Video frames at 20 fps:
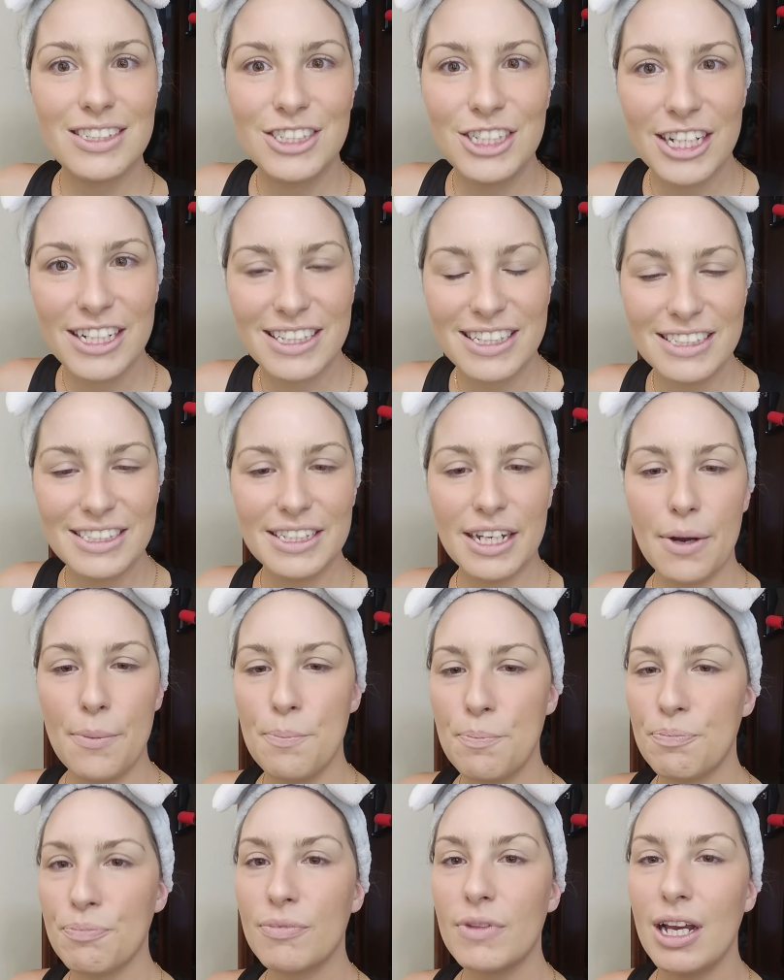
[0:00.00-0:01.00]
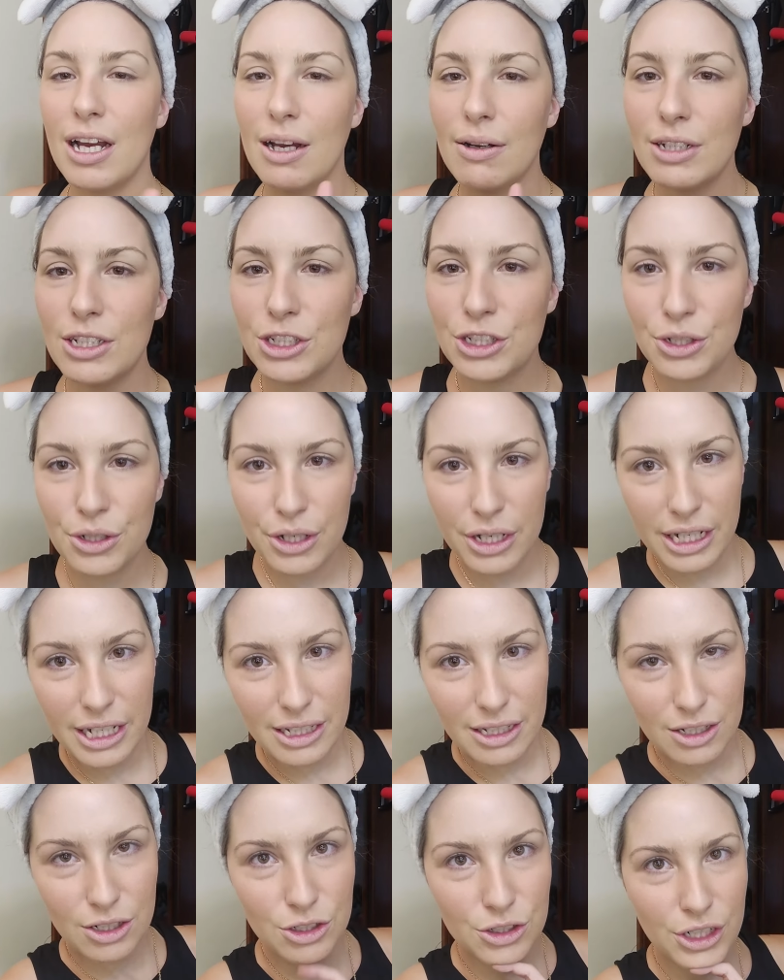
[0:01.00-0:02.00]
Check this out. I'm going to show you a neat
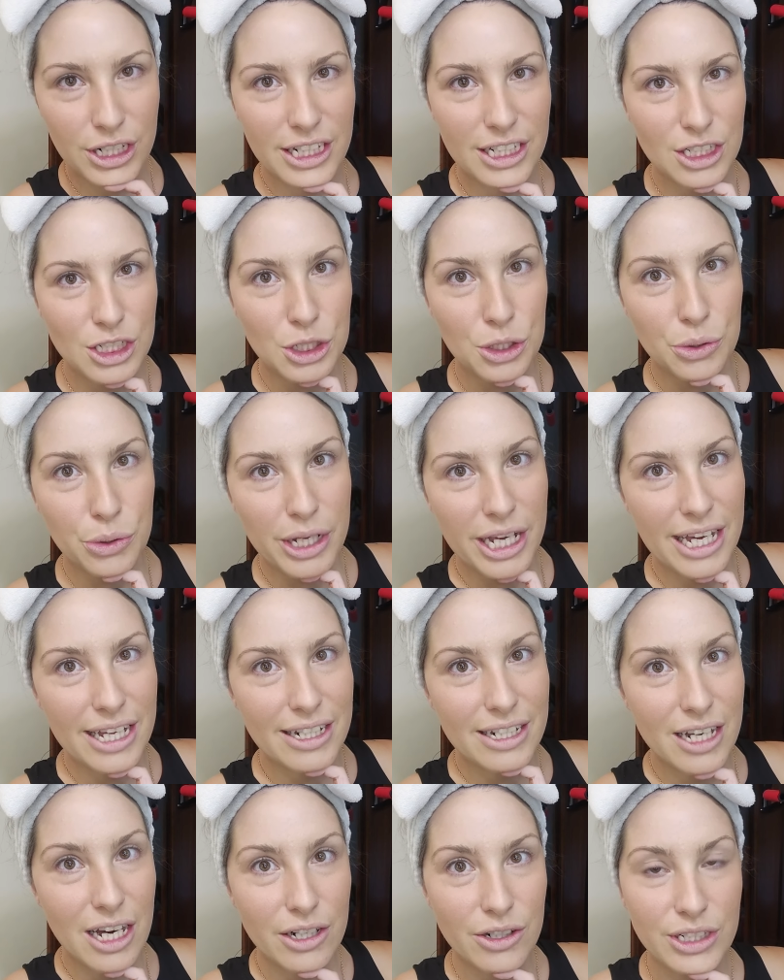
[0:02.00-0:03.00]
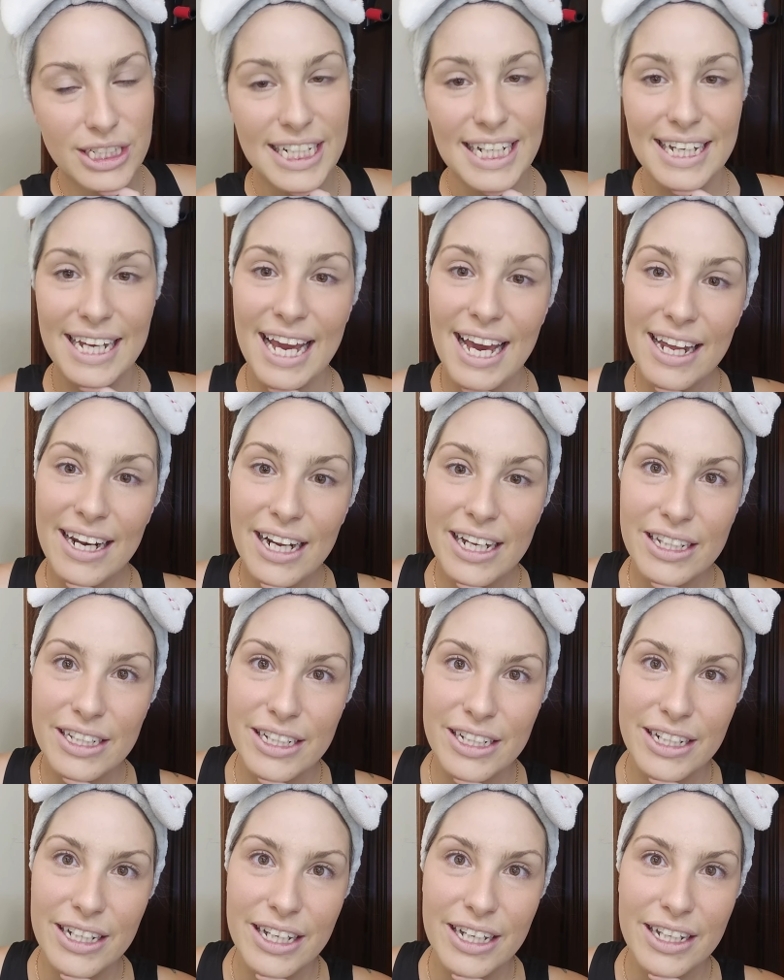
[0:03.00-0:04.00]
little trick to get not only a cat eye
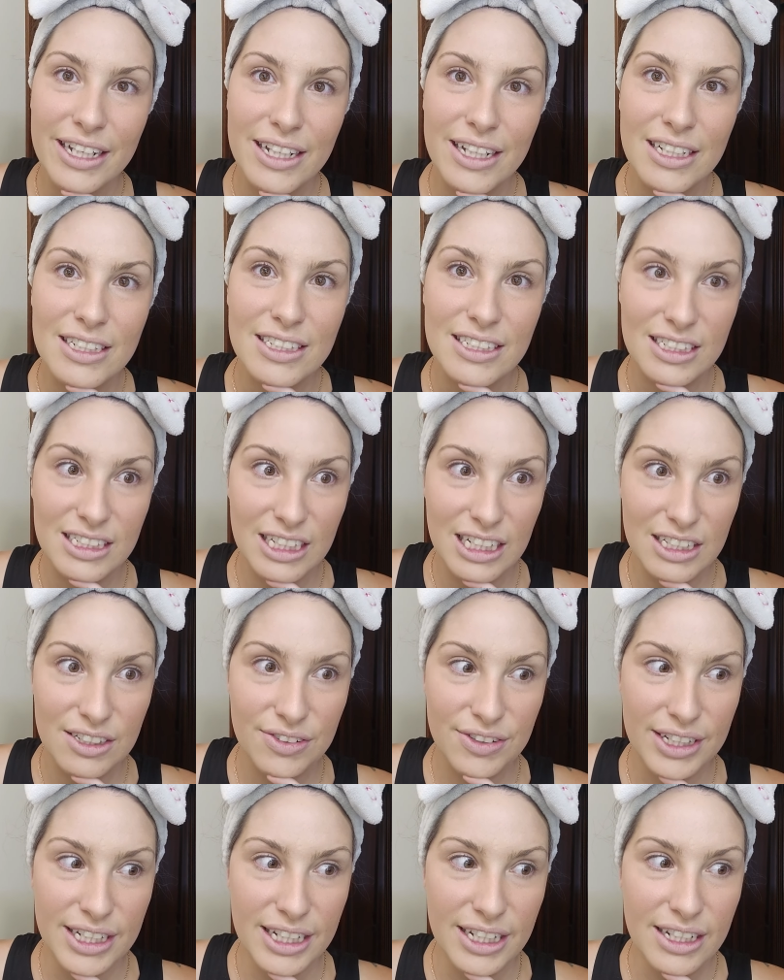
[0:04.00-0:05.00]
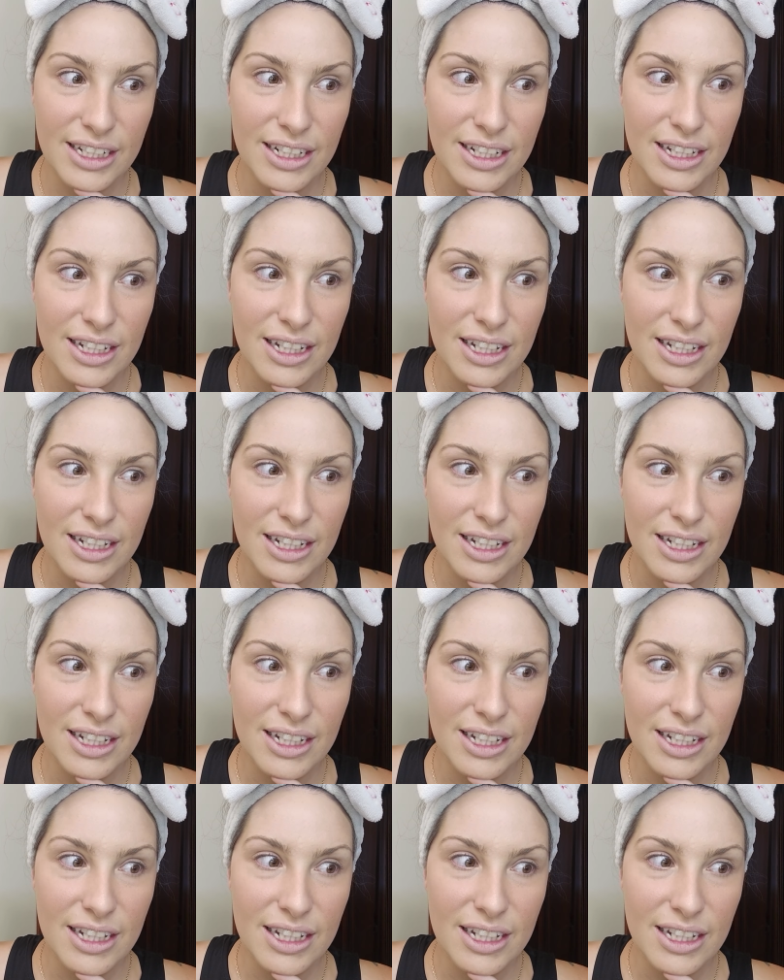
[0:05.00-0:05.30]
look successfully,